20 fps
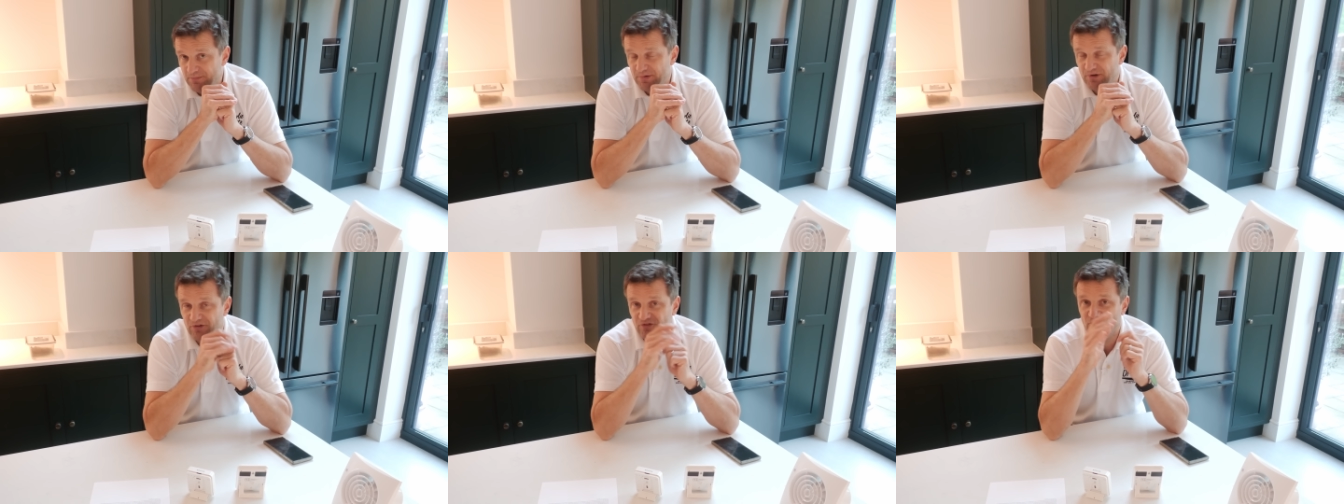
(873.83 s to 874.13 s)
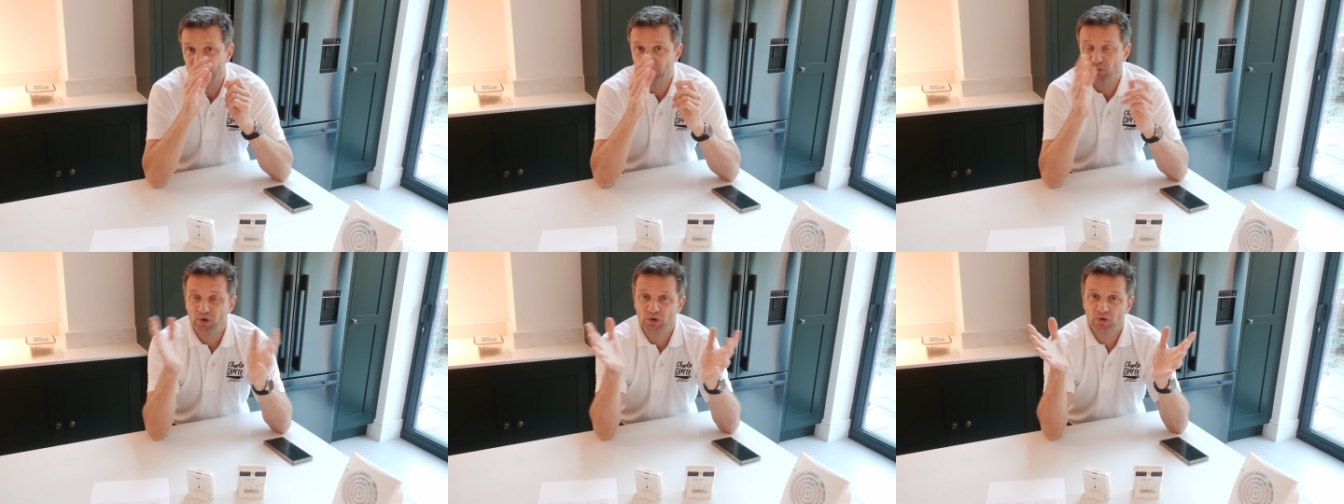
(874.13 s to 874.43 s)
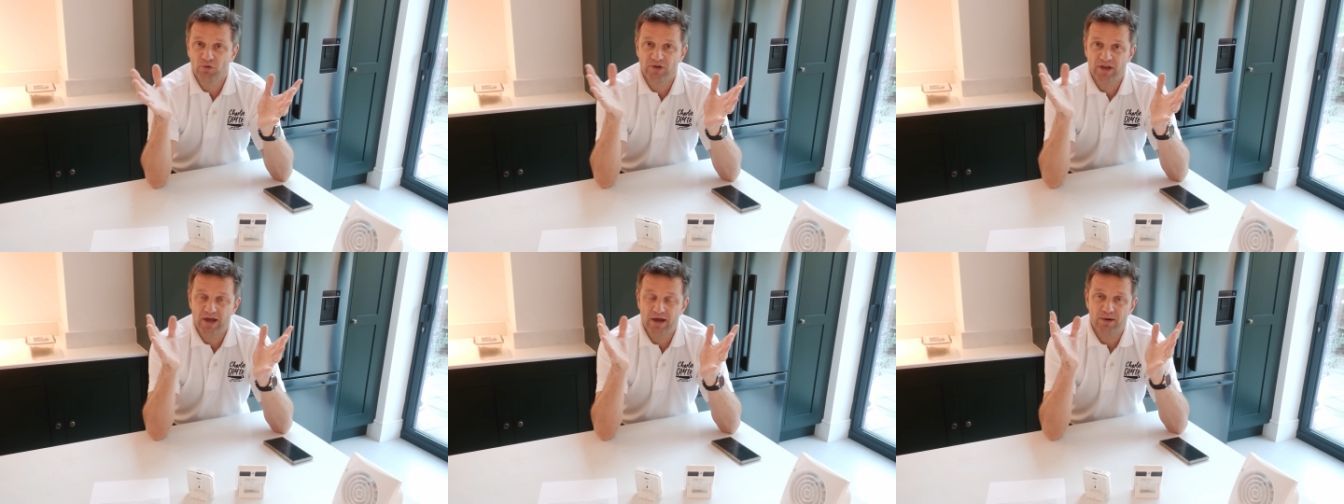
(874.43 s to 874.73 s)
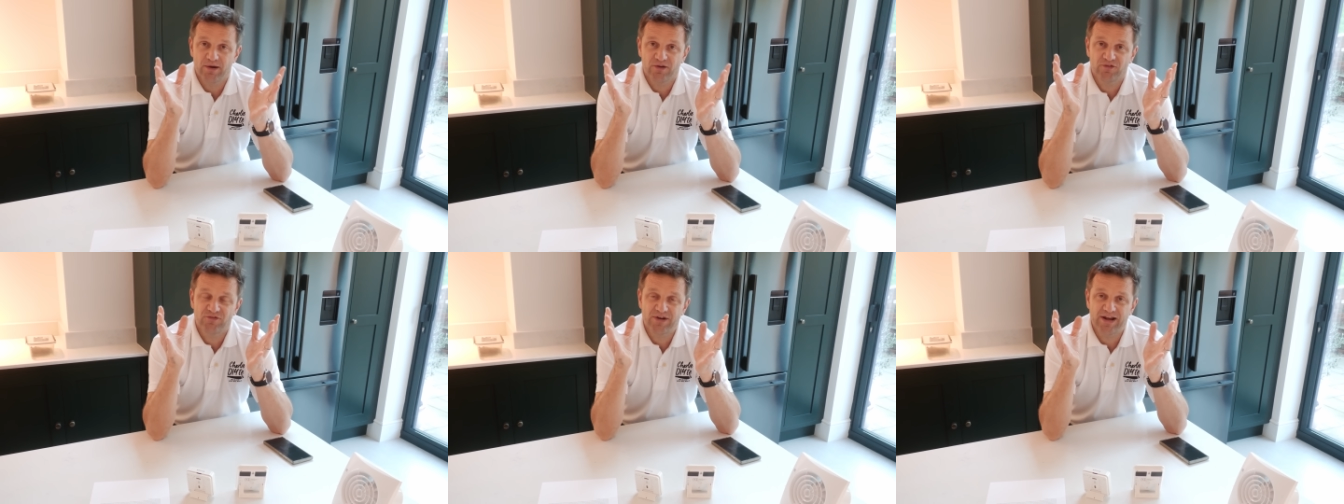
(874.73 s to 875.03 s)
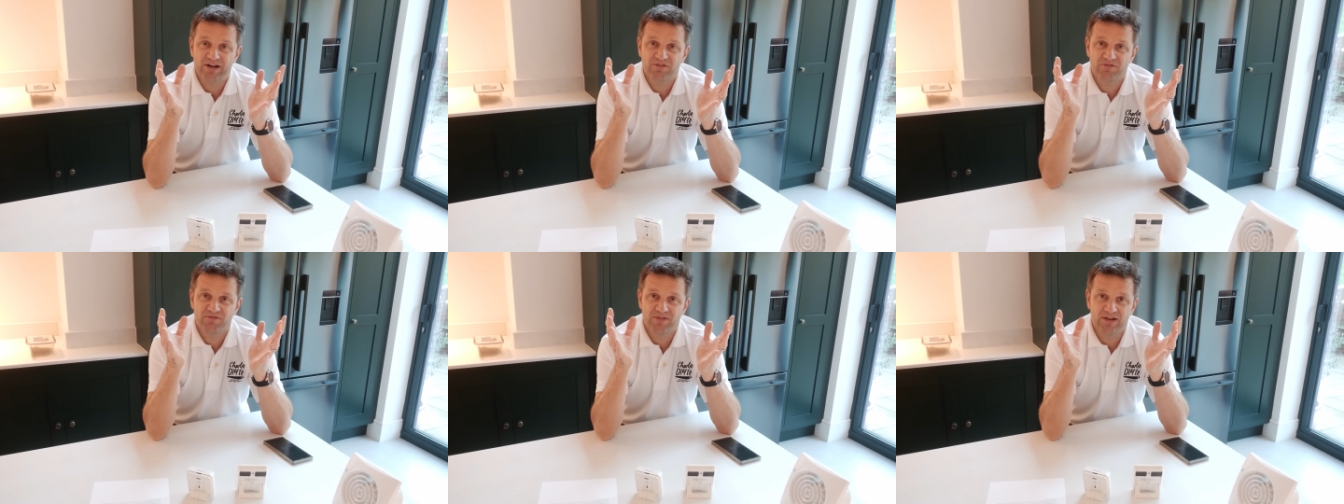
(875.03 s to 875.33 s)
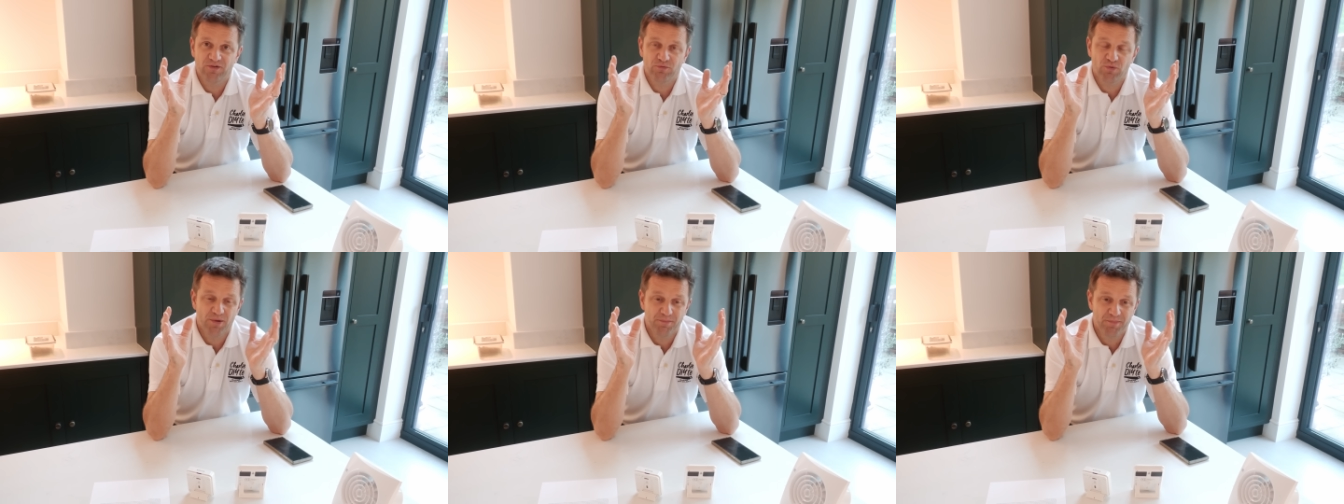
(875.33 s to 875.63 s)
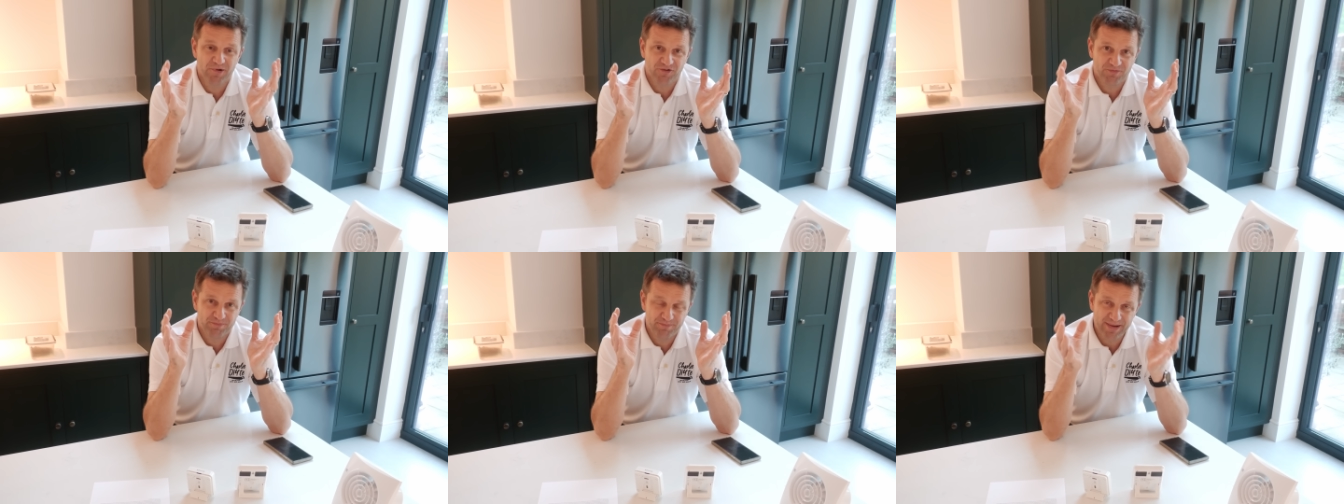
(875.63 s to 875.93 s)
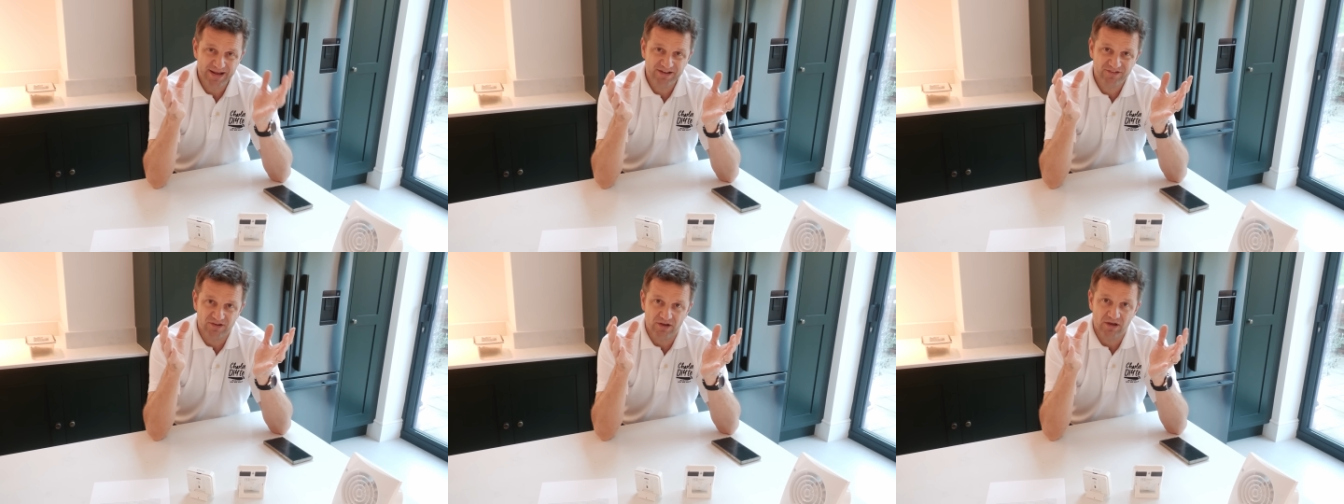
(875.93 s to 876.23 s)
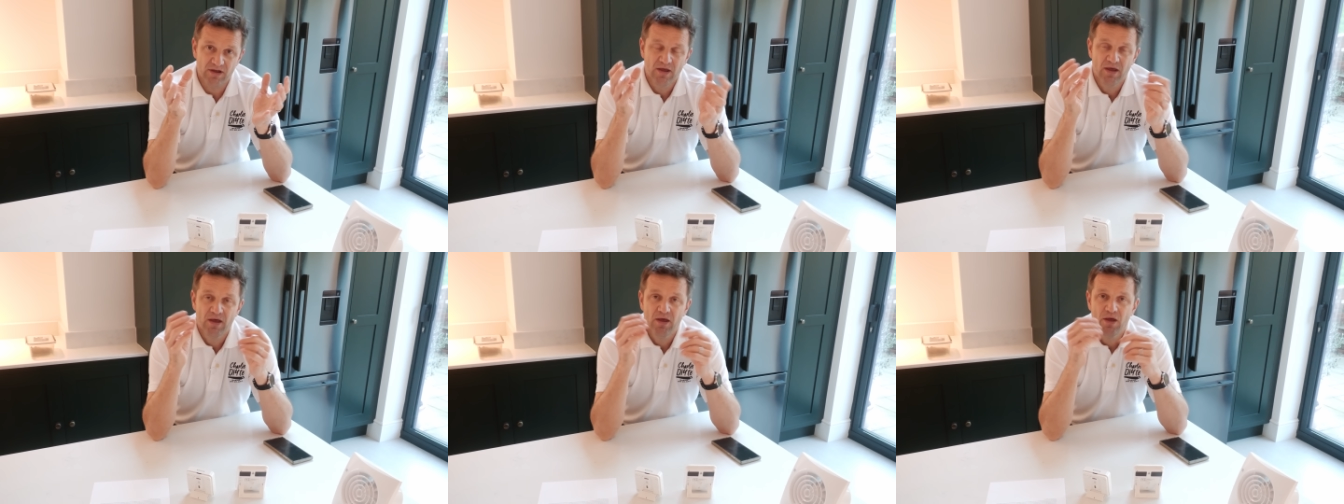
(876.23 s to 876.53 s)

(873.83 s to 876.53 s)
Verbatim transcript: because as we all know, extractor fans work much better